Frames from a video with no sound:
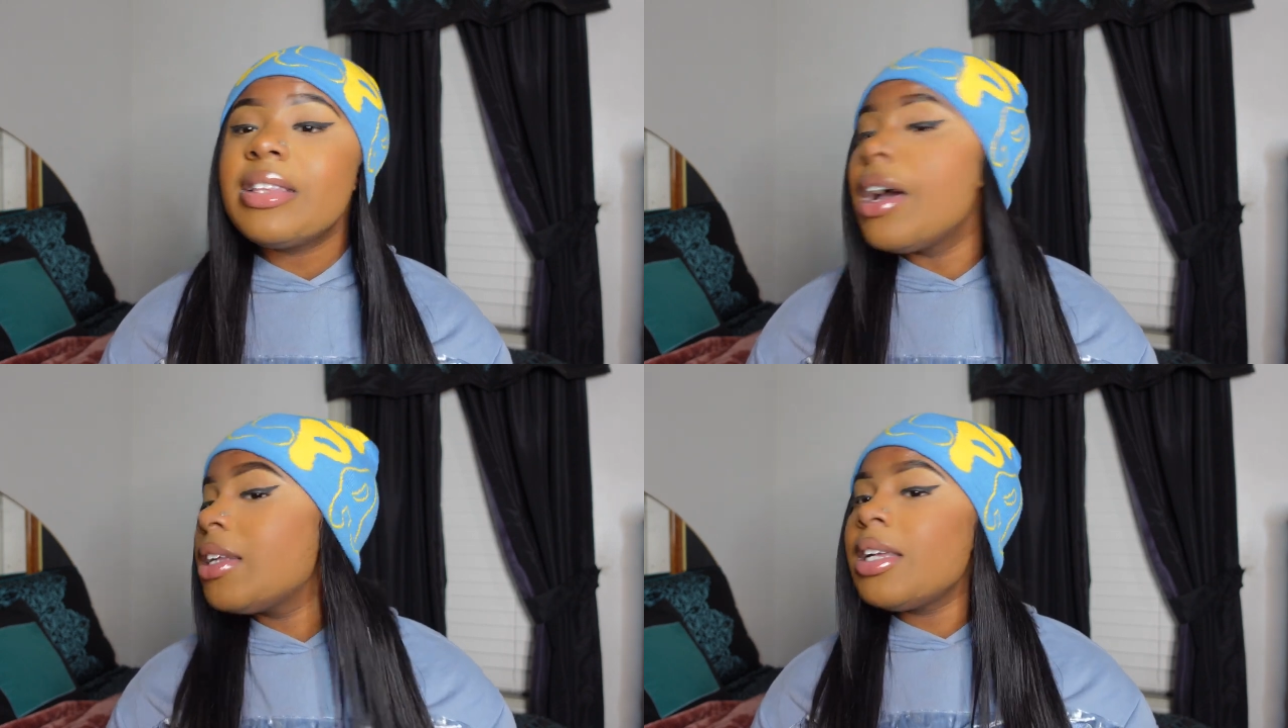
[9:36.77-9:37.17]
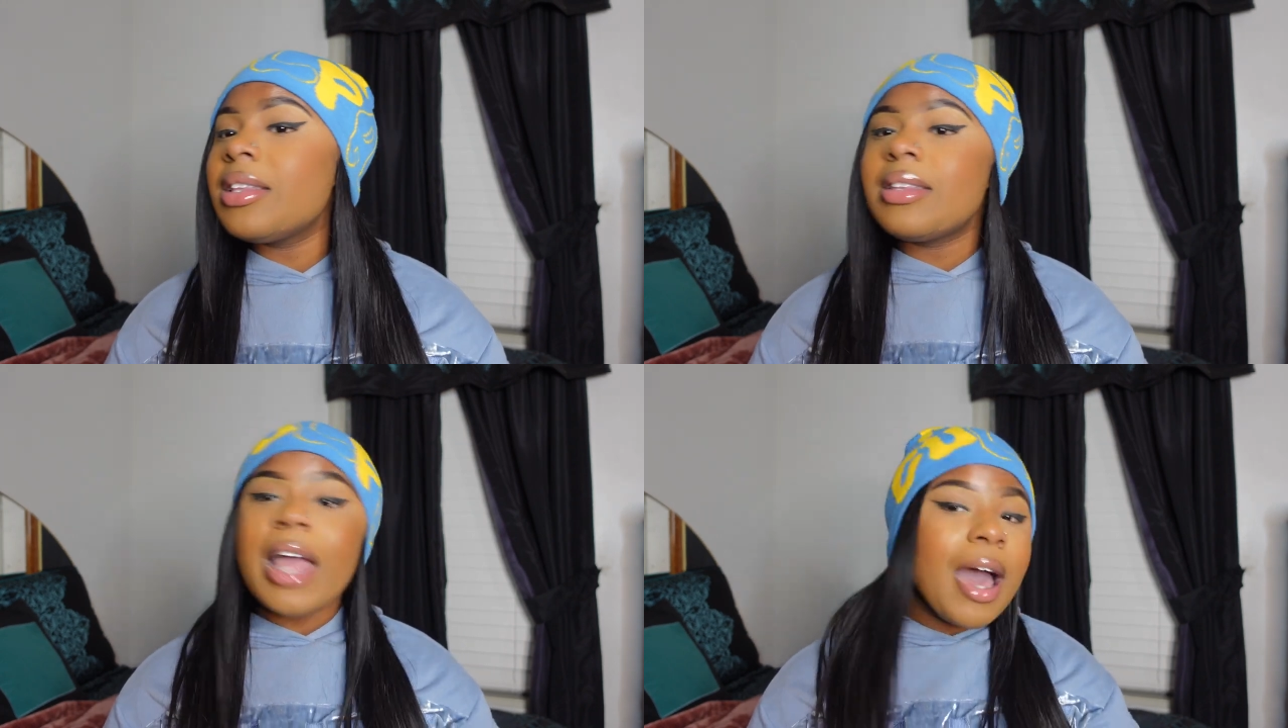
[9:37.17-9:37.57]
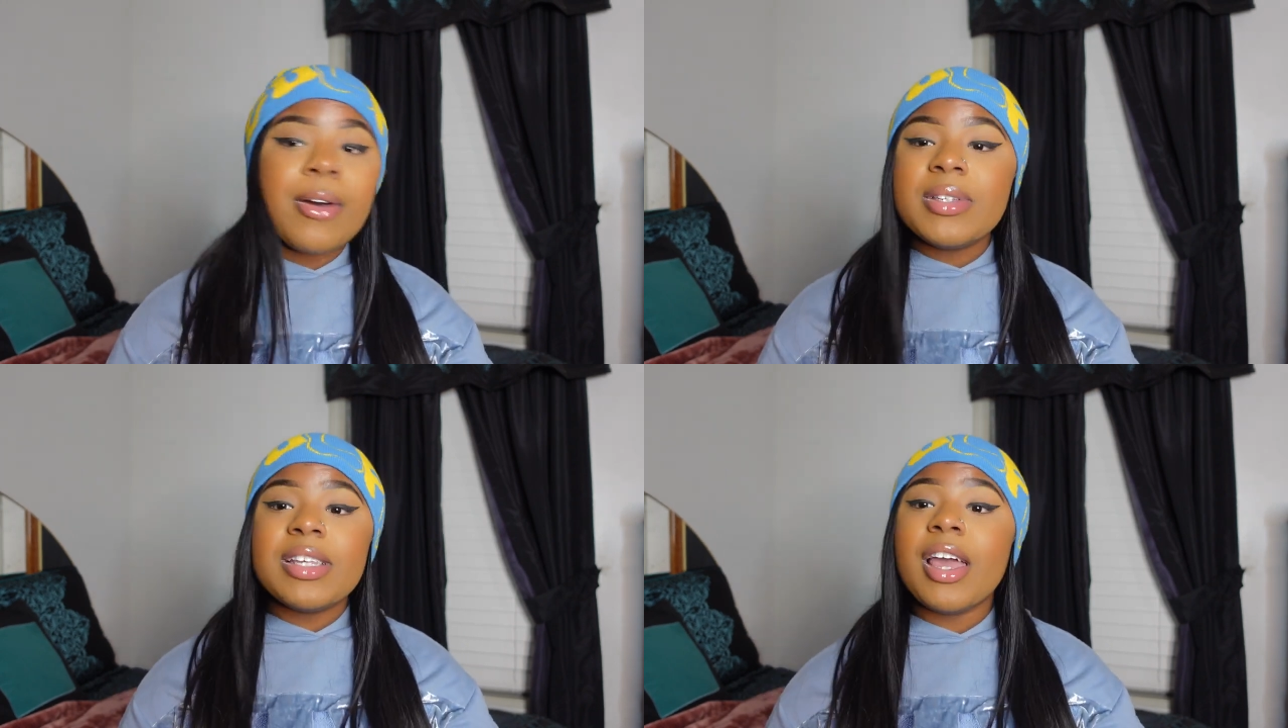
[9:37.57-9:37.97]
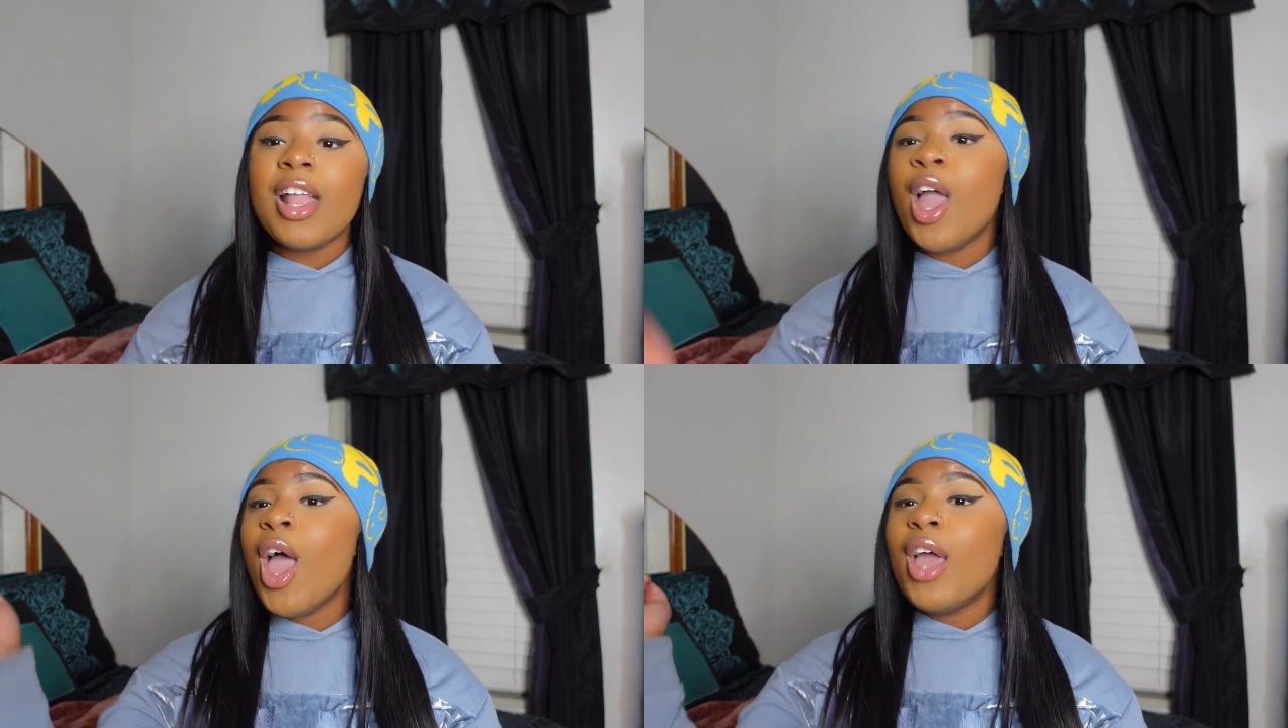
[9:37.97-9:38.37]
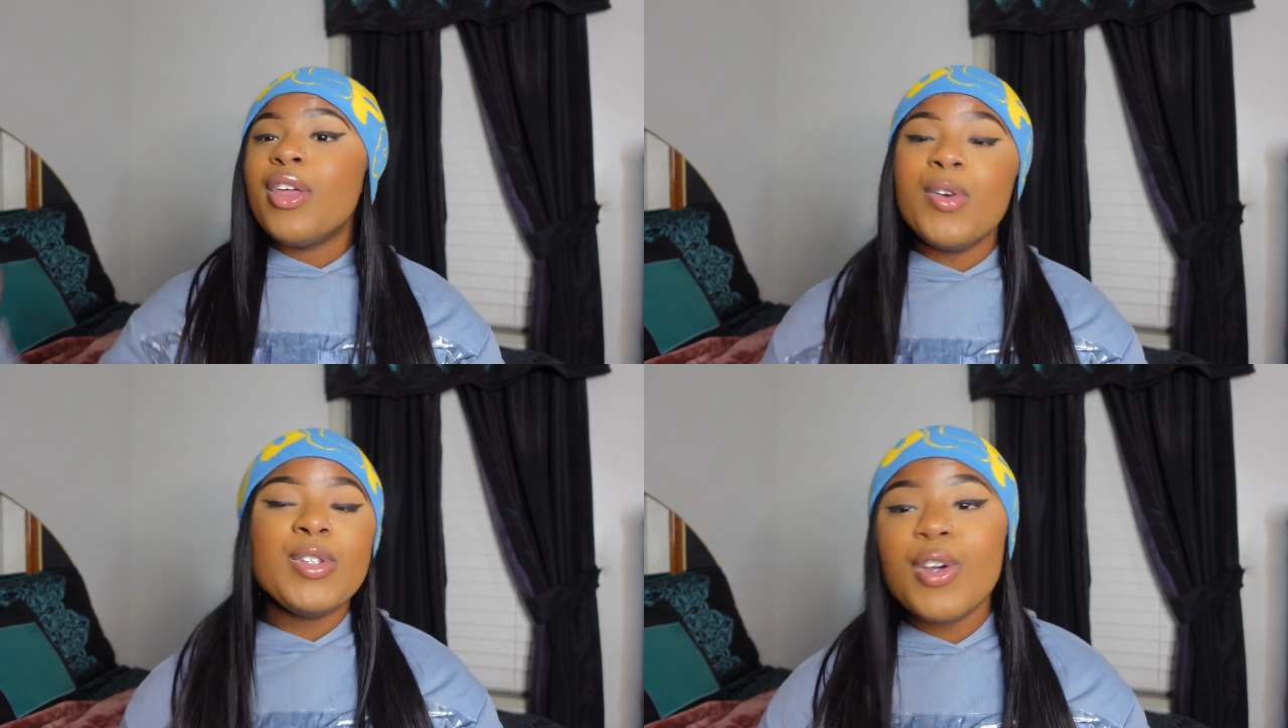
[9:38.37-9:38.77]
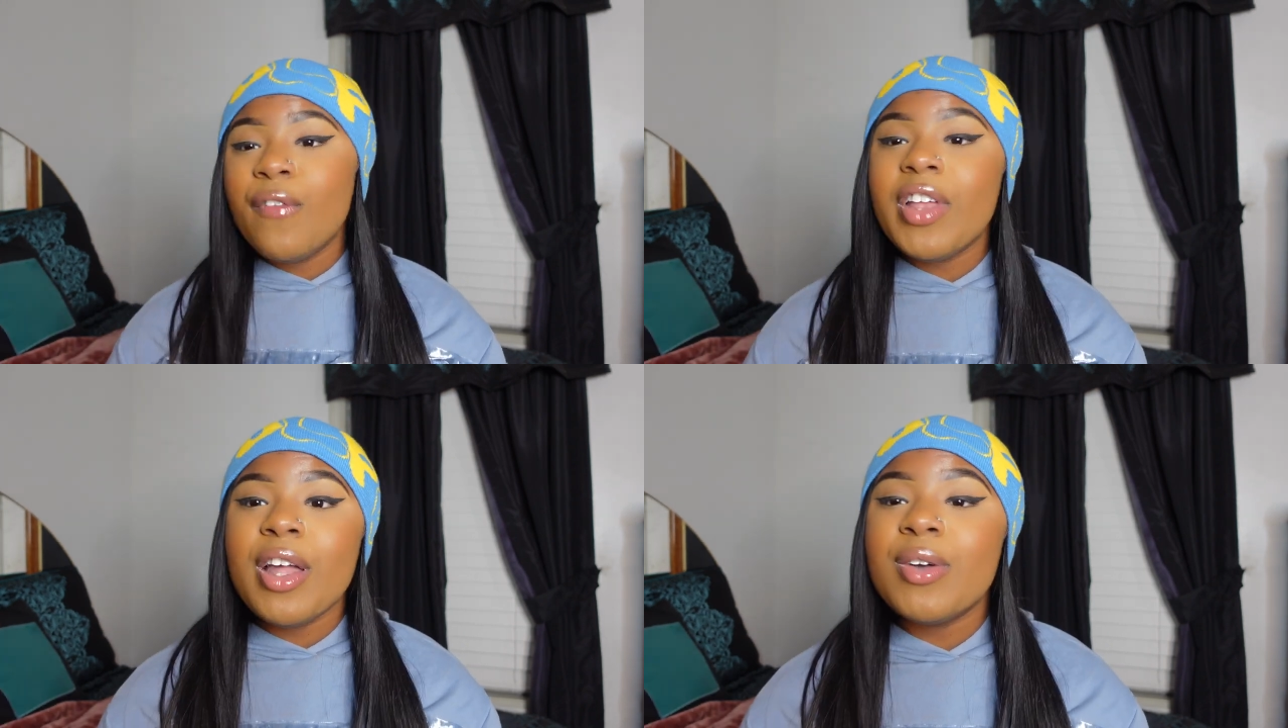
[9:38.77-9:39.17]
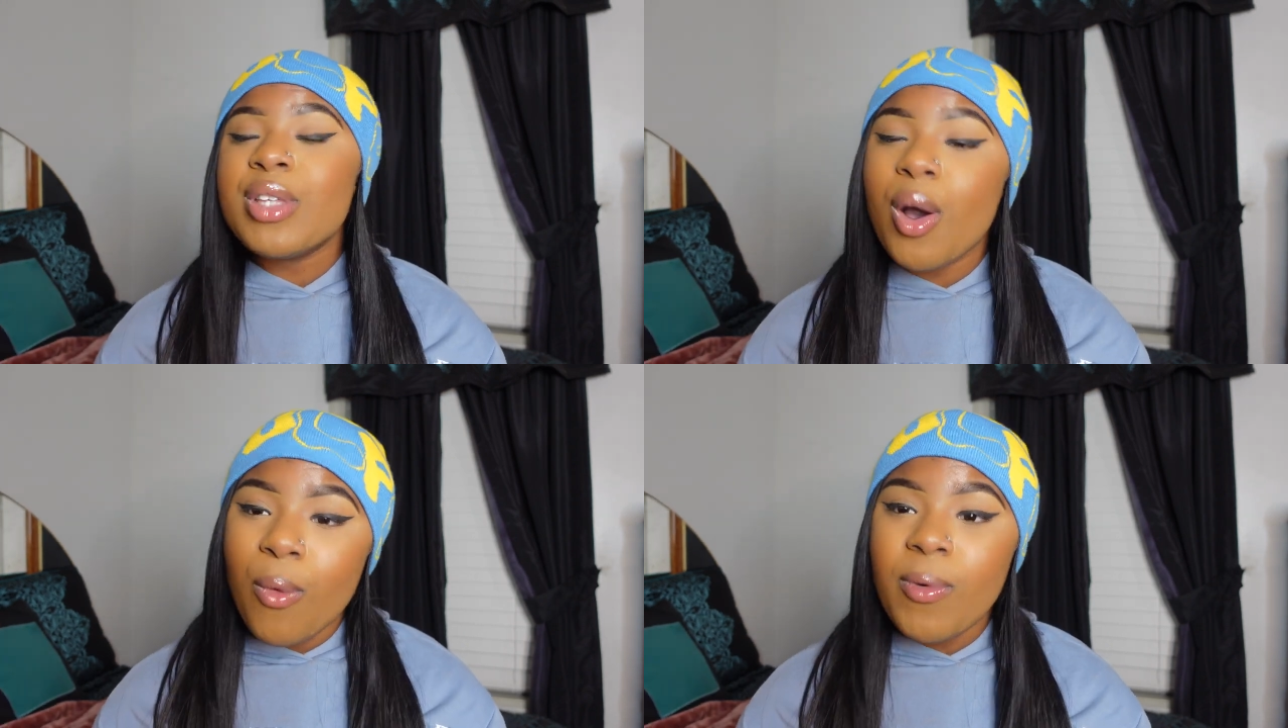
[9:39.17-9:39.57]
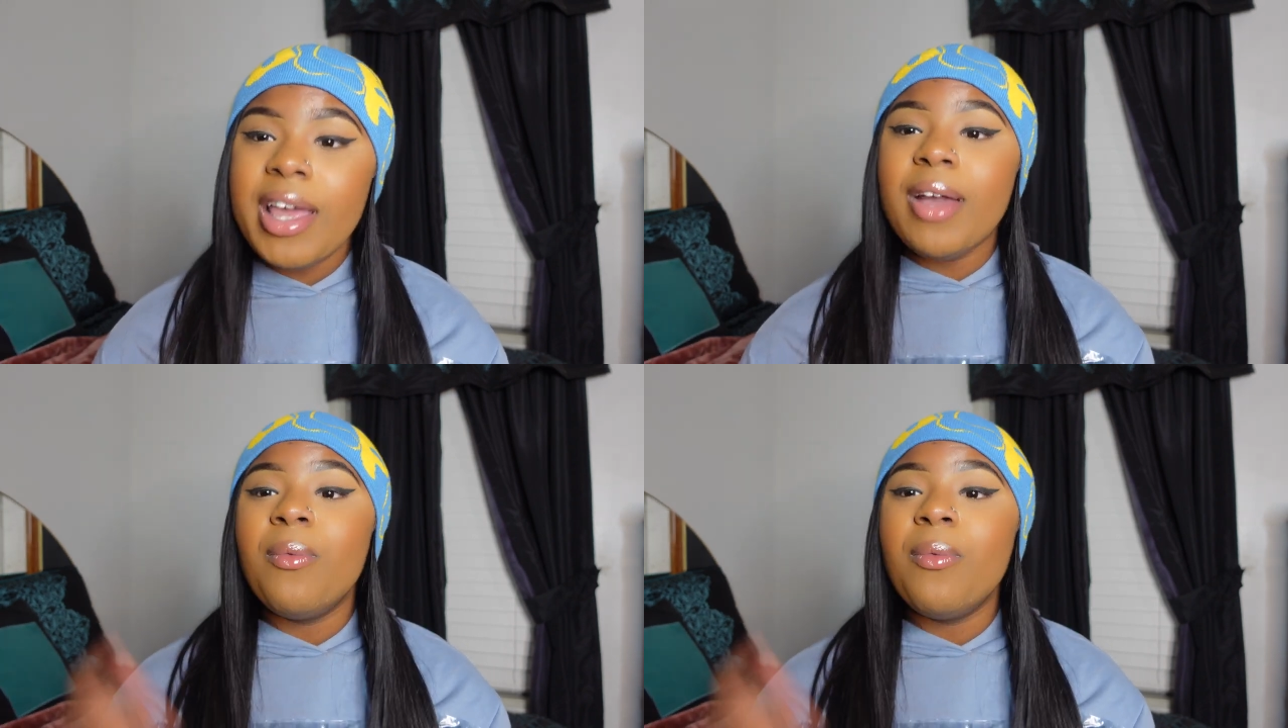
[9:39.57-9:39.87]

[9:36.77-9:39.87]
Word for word: 100000 YouTube videos a week.